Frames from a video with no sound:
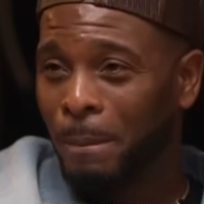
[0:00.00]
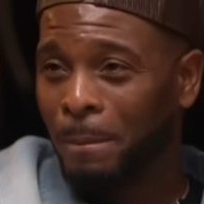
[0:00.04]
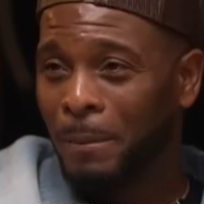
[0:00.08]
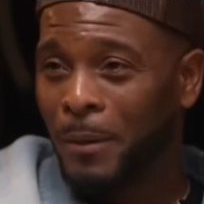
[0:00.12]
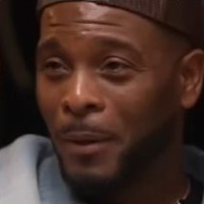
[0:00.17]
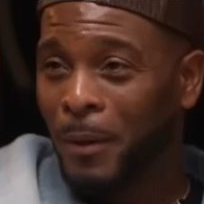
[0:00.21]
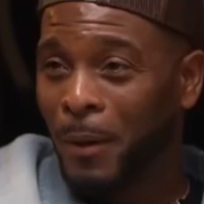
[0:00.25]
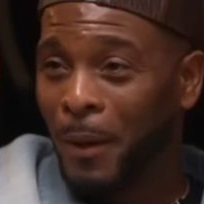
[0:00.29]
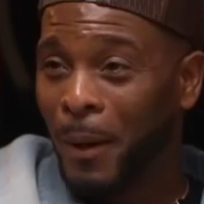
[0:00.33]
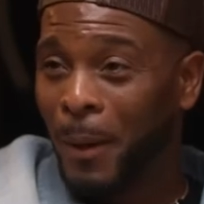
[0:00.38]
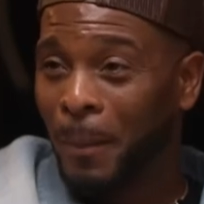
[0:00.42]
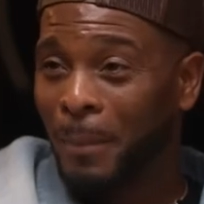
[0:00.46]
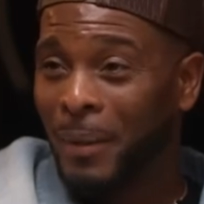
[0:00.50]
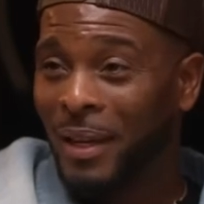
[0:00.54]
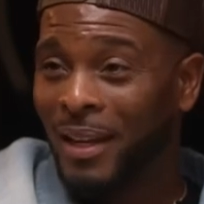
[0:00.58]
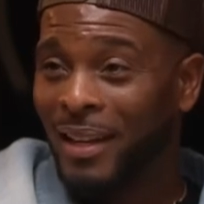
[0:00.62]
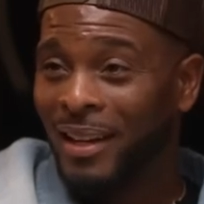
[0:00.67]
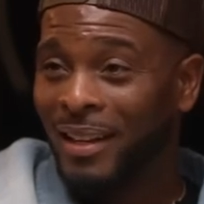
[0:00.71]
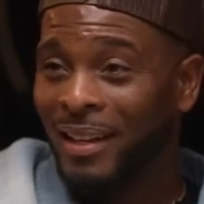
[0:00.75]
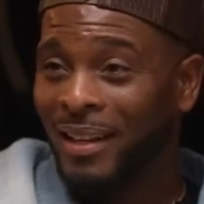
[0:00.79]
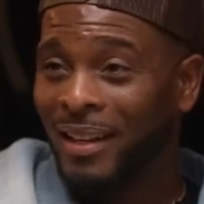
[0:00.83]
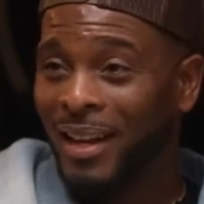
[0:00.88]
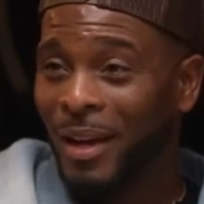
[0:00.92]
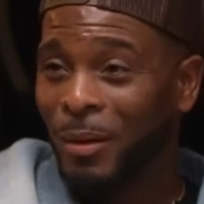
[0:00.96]
You know what I
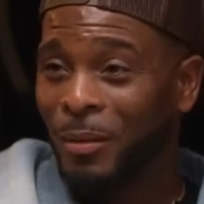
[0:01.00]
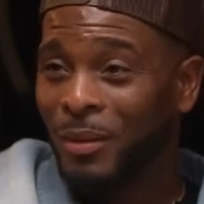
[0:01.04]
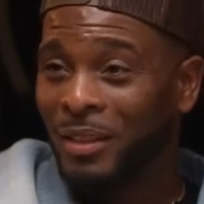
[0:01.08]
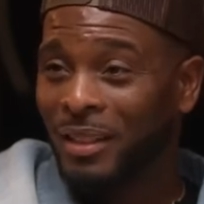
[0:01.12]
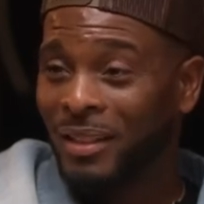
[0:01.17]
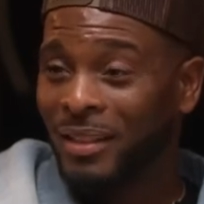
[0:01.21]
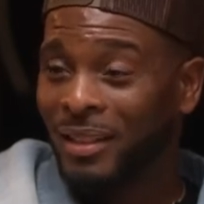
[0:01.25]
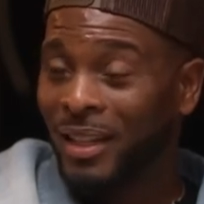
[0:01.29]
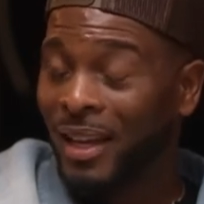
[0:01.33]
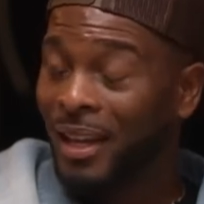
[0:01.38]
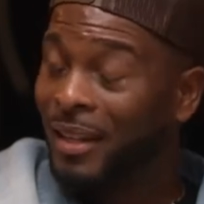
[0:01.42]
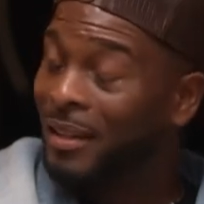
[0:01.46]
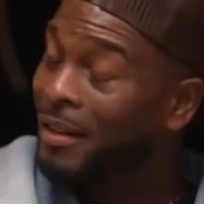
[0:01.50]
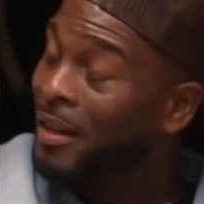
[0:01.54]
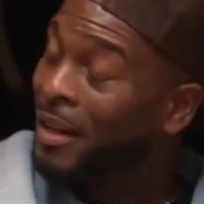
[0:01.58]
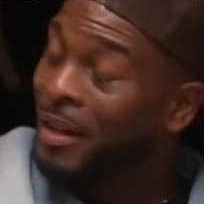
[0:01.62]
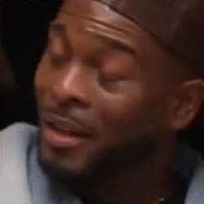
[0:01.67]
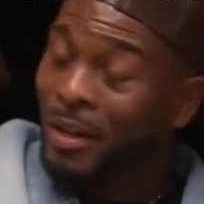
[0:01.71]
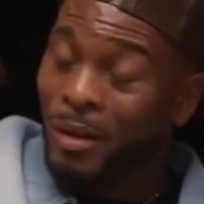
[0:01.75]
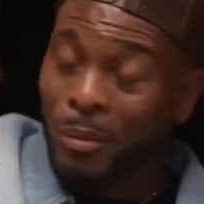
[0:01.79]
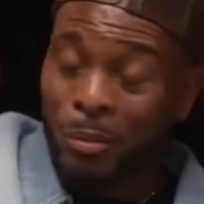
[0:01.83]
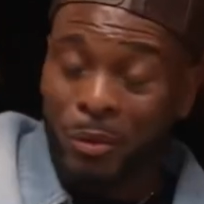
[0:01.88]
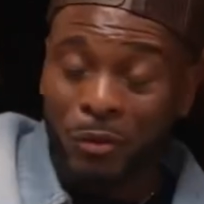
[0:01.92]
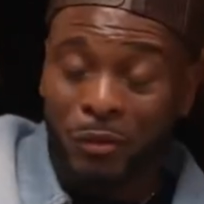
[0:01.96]
mean? And I was just like,
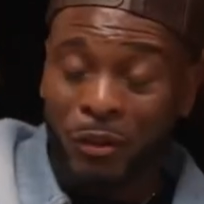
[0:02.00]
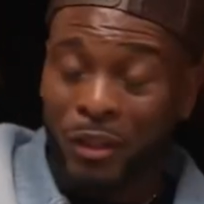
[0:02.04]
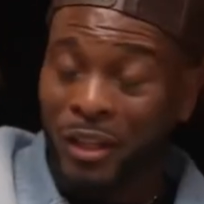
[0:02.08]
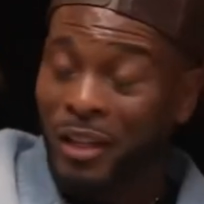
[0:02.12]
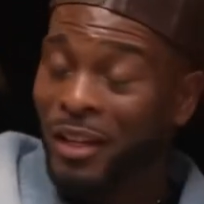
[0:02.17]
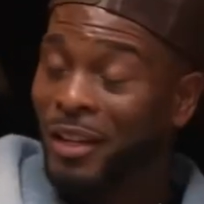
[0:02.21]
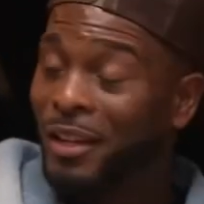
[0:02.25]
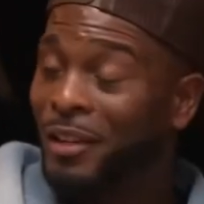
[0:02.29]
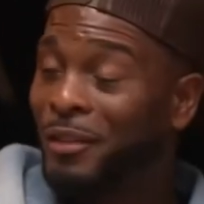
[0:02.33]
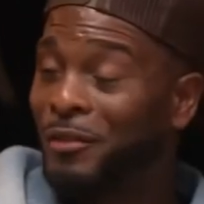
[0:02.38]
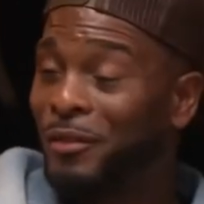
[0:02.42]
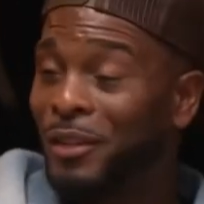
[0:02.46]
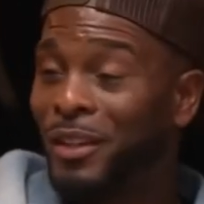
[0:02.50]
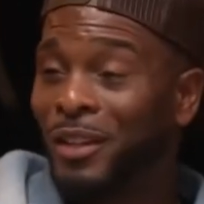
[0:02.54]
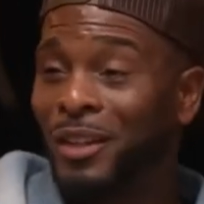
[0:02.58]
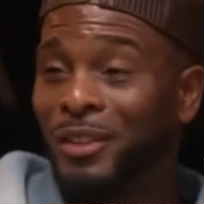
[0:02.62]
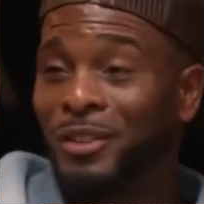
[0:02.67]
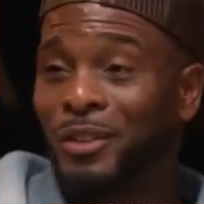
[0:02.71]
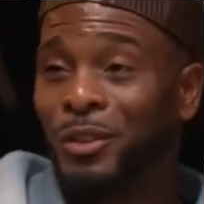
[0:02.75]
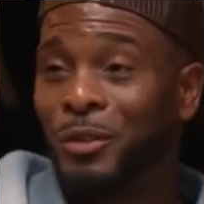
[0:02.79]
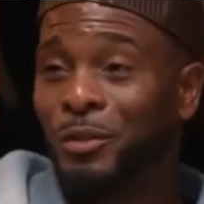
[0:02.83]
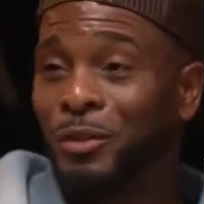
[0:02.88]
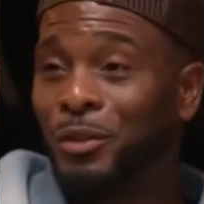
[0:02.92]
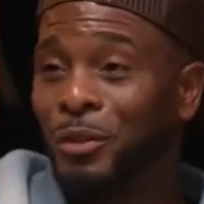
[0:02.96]
I'm gonna forgive, and
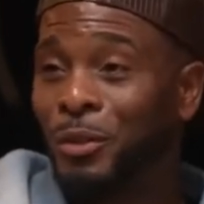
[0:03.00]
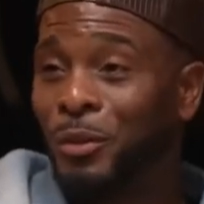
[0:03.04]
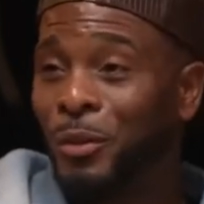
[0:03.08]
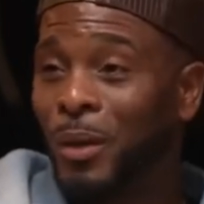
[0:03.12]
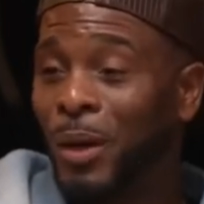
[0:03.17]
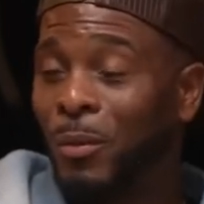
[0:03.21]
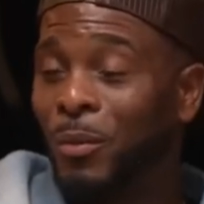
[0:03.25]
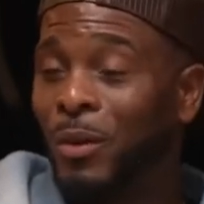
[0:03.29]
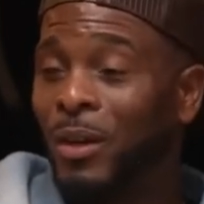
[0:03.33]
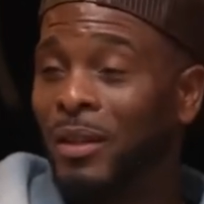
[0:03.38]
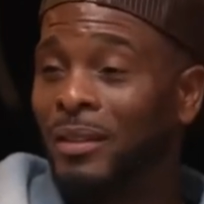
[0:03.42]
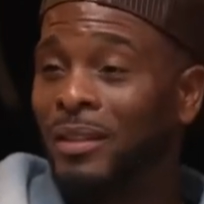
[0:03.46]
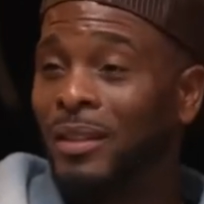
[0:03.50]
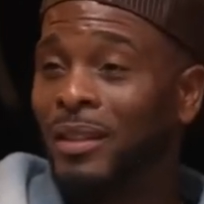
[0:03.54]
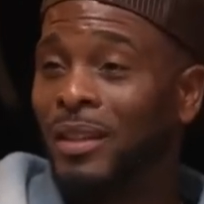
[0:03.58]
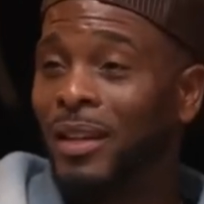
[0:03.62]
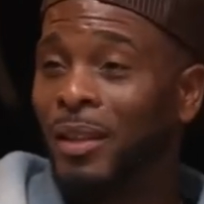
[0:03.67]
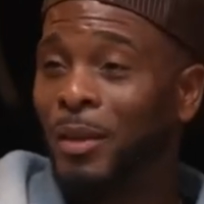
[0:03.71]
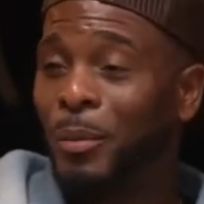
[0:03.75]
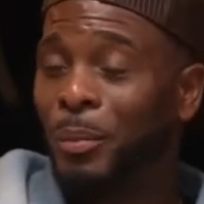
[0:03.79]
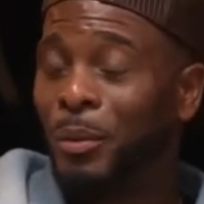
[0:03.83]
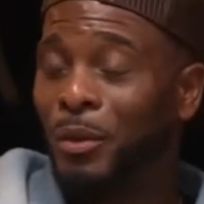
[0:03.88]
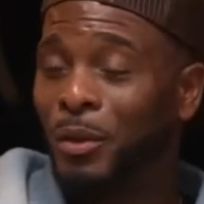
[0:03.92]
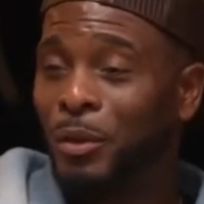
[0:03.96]
also too, I want the
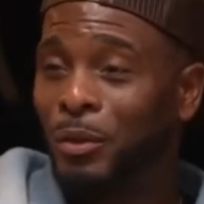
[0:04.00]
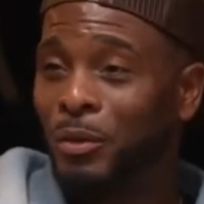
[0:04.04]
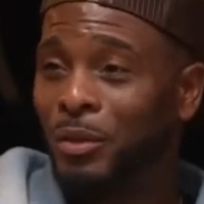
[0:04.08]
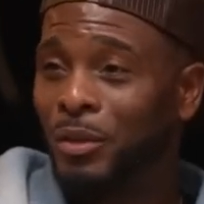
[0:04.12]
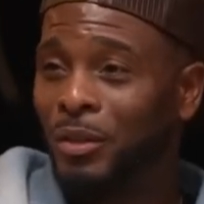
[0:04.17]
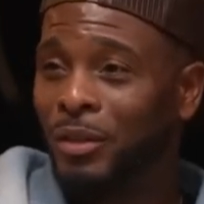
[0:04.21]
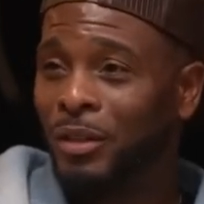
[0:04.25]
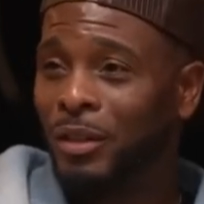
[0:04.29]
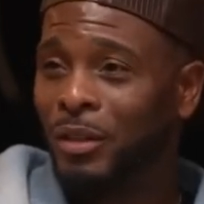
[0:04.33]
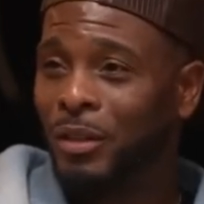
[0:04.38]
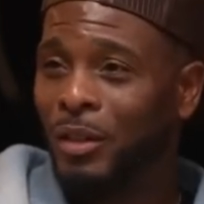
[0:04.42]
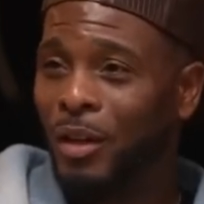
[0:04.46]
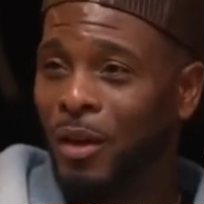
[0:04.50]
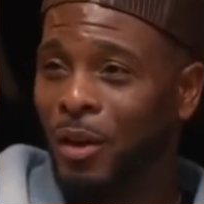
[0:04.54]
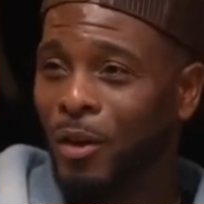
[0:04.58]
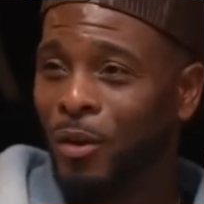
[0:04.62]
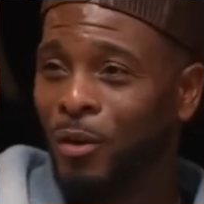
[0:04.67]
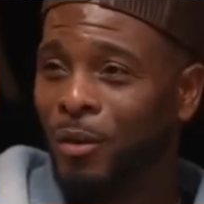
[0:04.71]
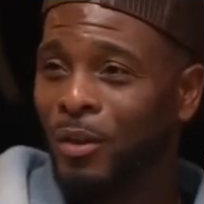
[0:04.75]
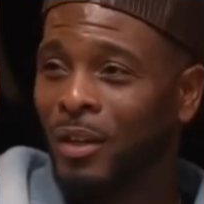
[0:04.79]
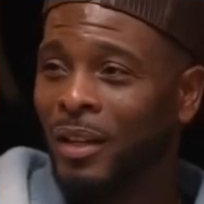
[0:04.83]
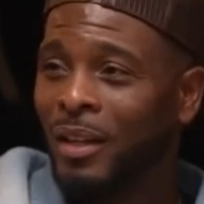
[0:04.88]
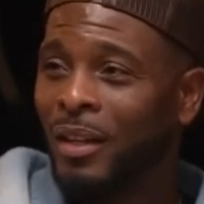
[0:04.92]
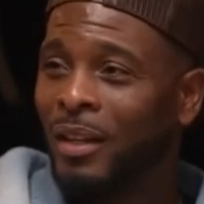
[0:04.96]
other producers to
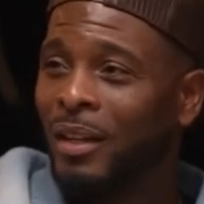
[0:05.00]
know,